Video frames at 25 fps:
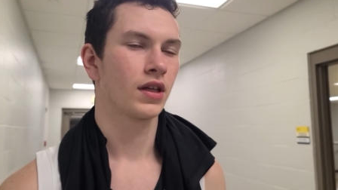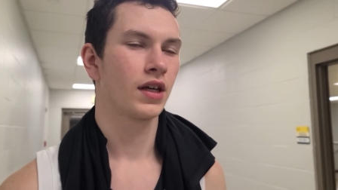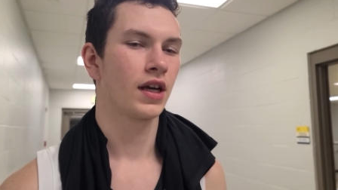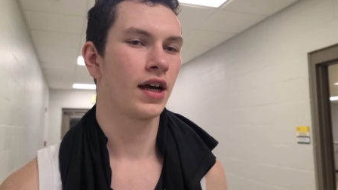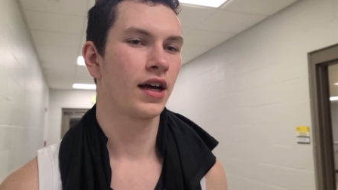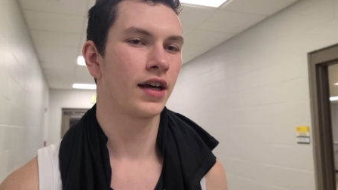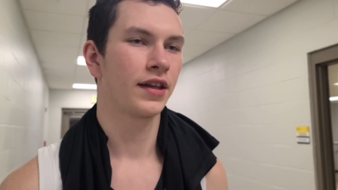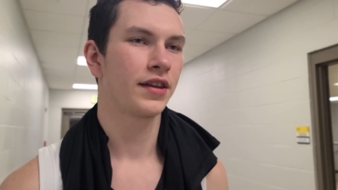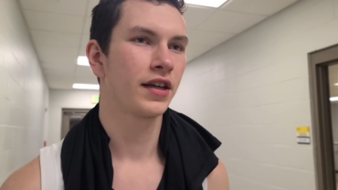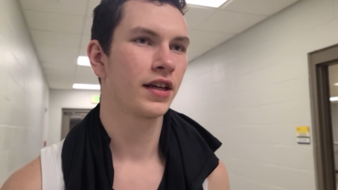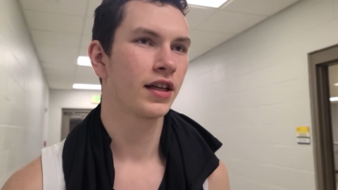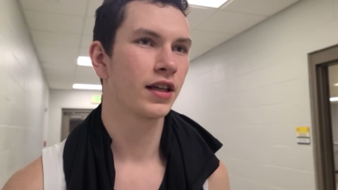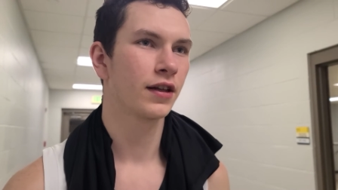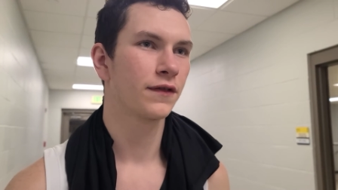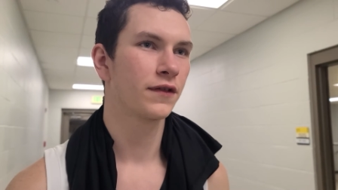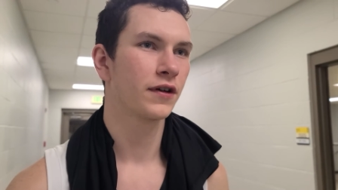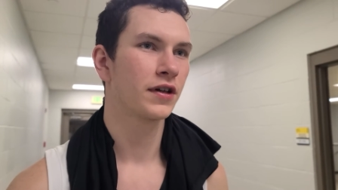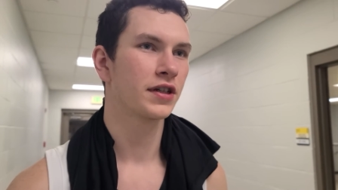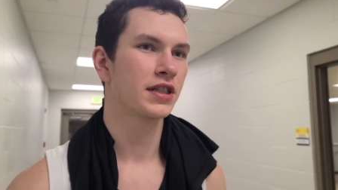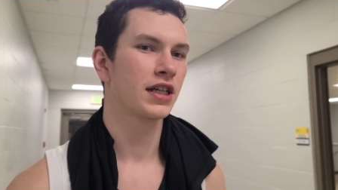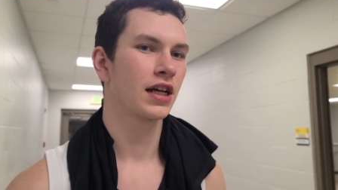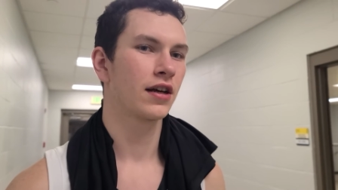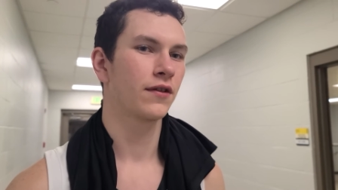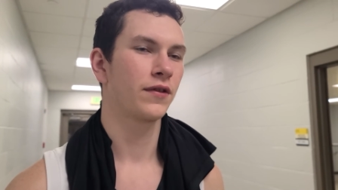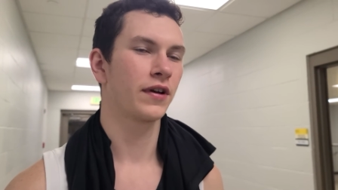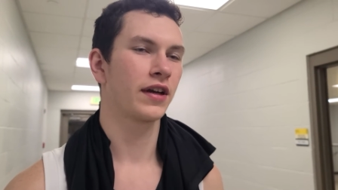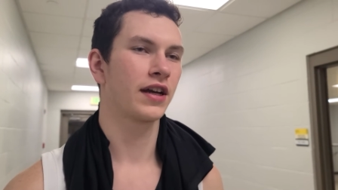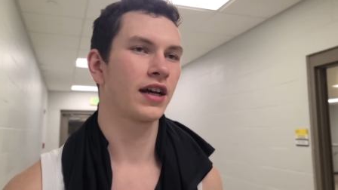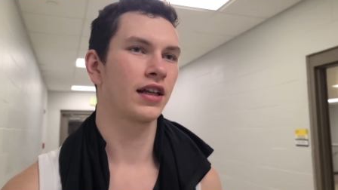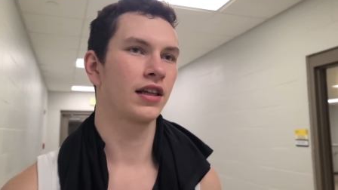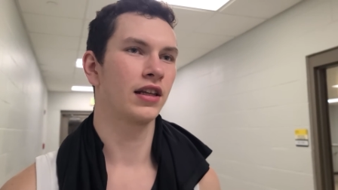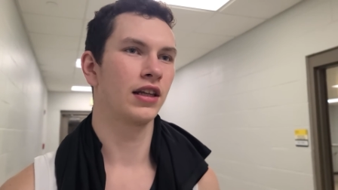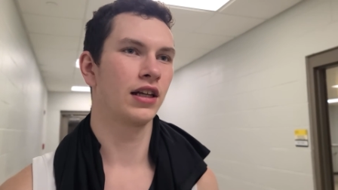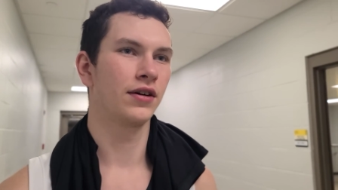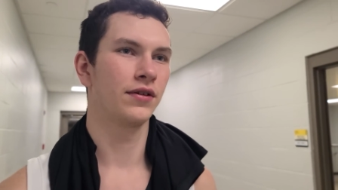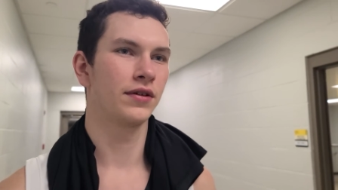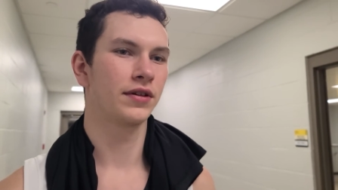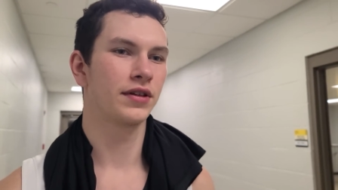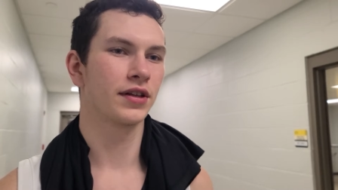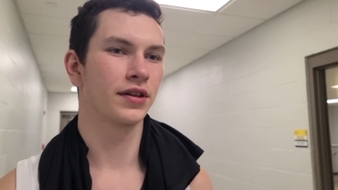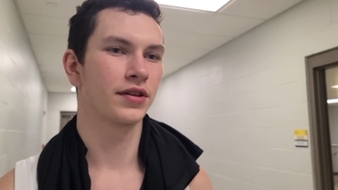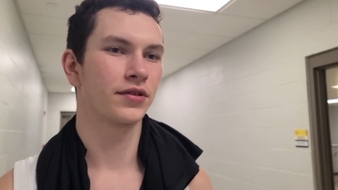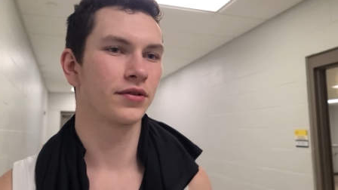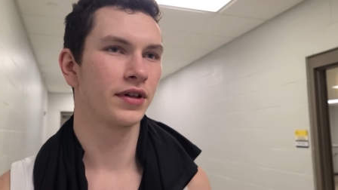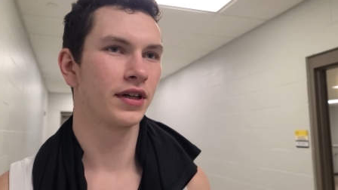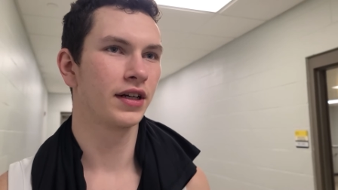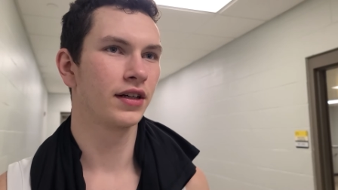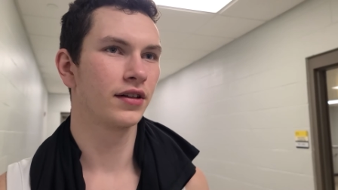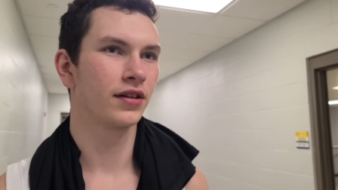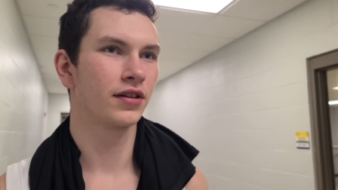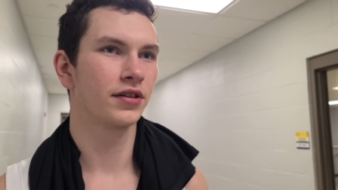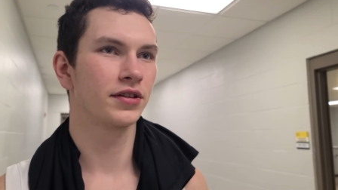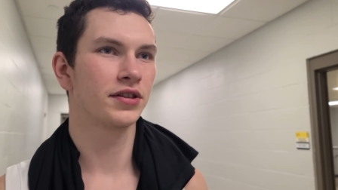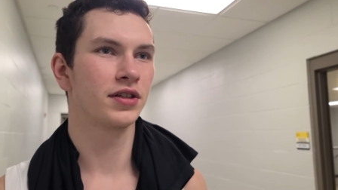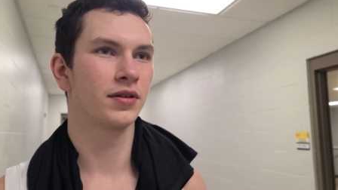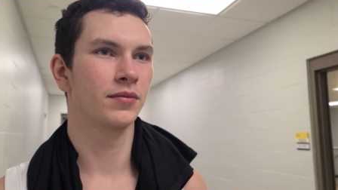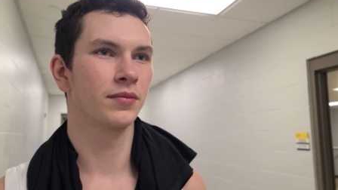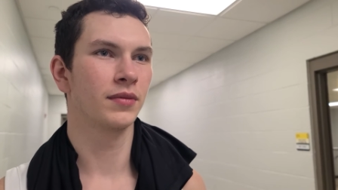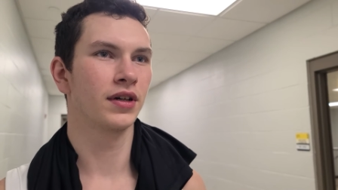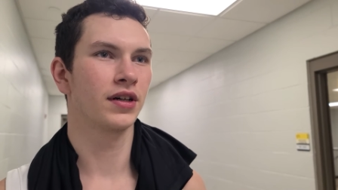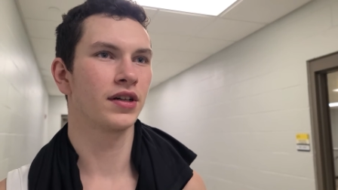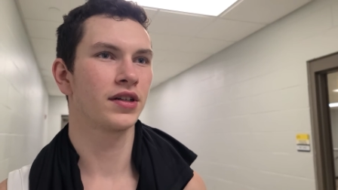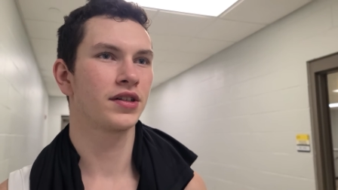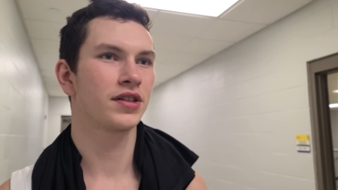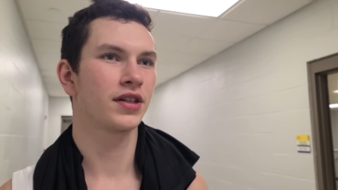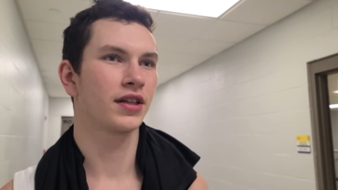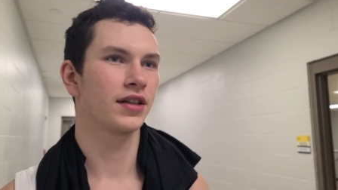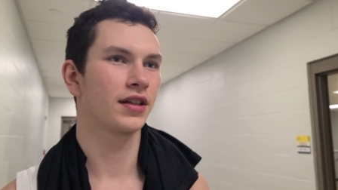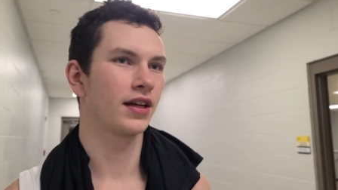Yeah, I think in the first half we got in love with the three a little too much,